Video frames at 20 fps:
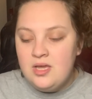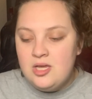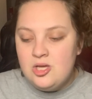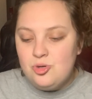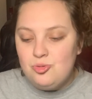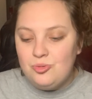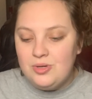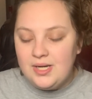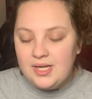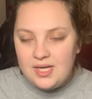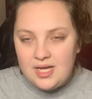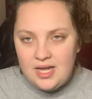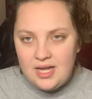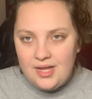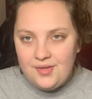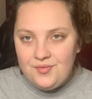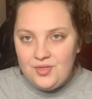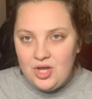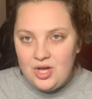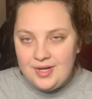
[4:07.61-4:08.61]
when I got out
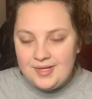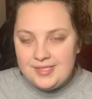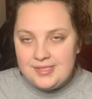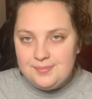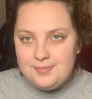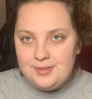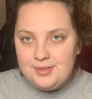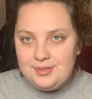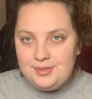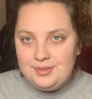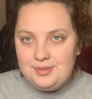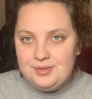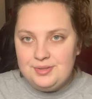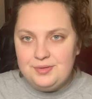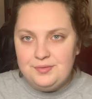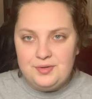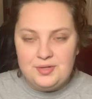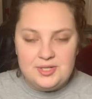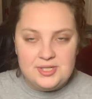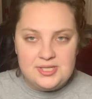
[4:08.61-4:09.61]
of the hospital the
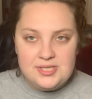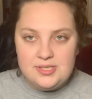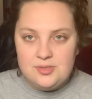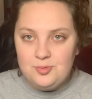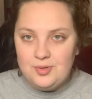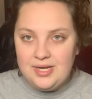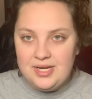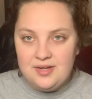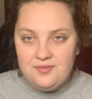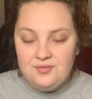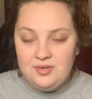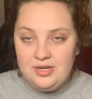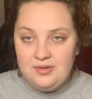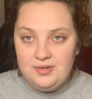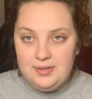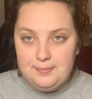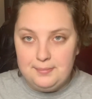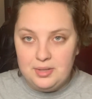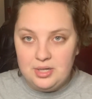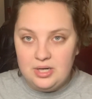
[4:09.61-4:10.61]
first week of
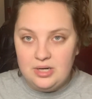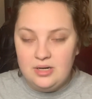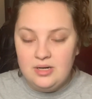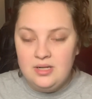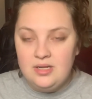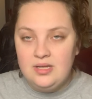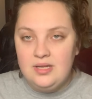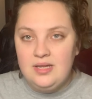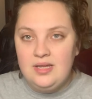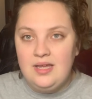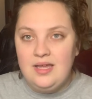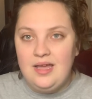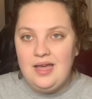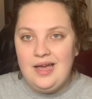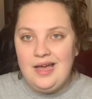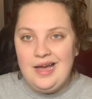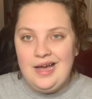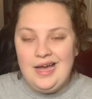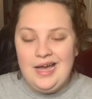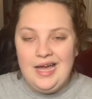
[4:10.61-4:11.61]
November,
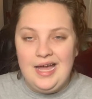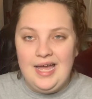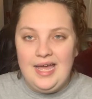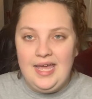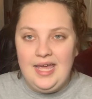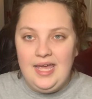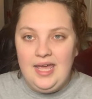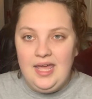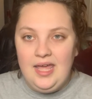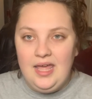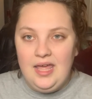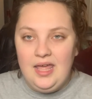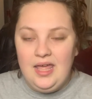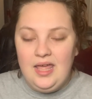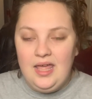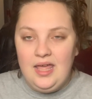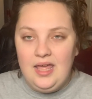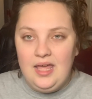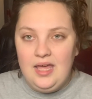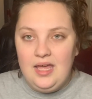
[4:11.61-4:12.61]
I
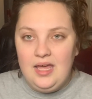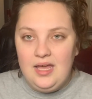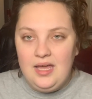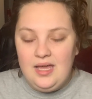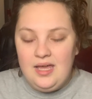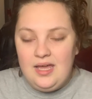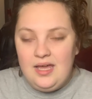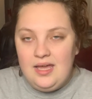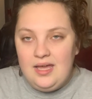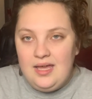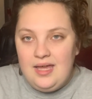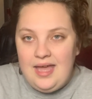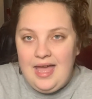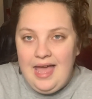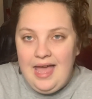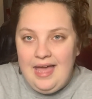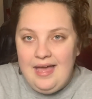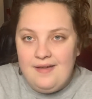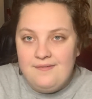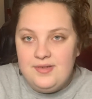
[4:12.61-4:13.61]

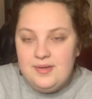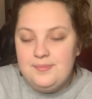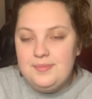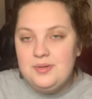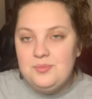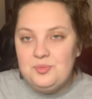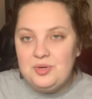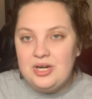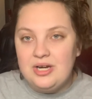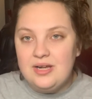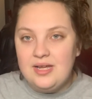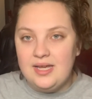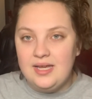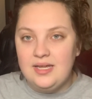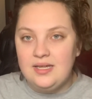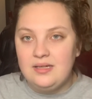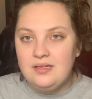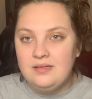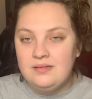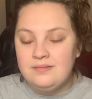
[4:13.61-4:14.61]
haven't been
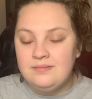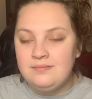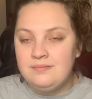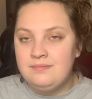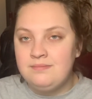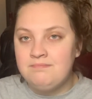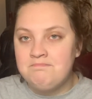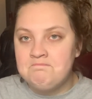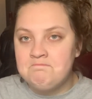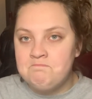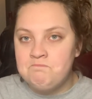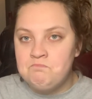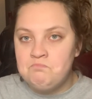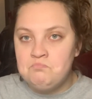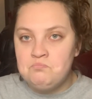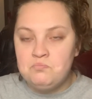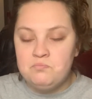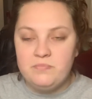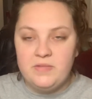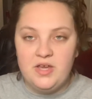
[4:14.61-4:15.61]
working.
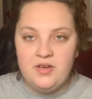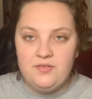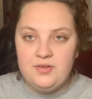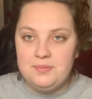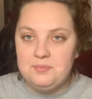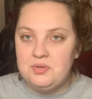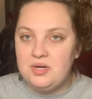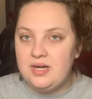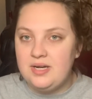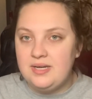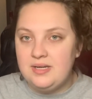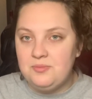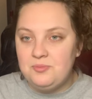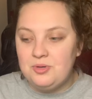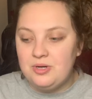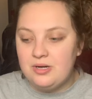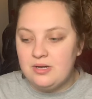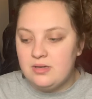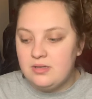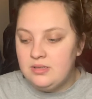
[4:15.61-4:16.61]
November I didn't
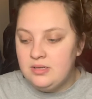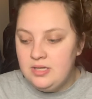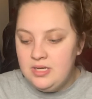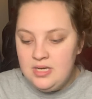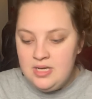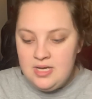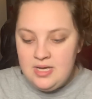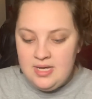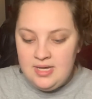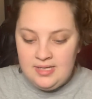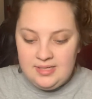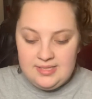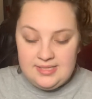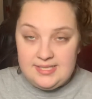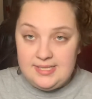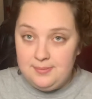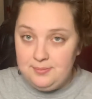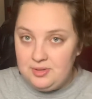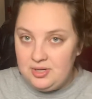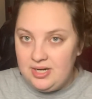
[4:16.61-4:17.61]
work.
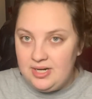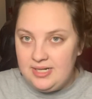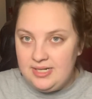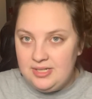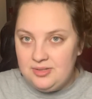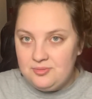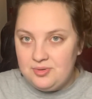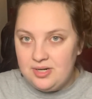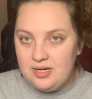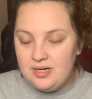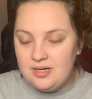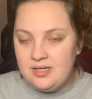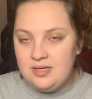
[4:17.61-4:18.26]
December I didn't work.